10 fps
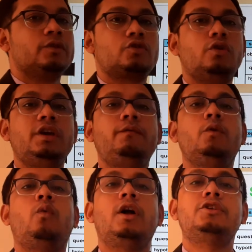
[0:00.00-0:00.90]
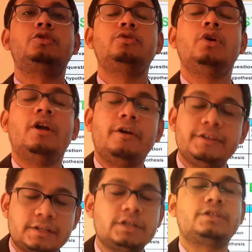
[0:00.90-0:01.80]
So if you want to
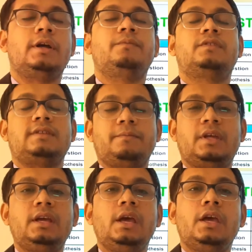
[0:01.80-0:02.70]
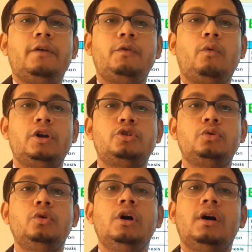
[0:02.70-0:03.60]
research something, if you want
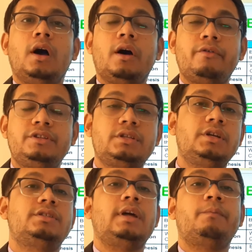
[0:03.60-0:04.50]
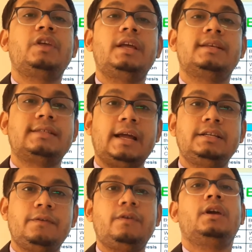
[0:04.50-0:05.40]
to research something in a
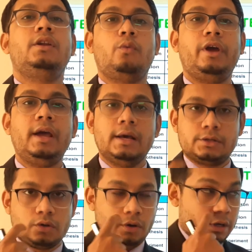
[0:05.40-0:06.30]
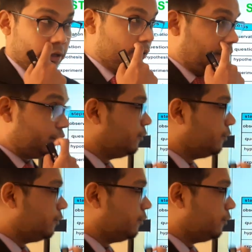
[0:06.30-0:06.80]
scientifically way, so you have to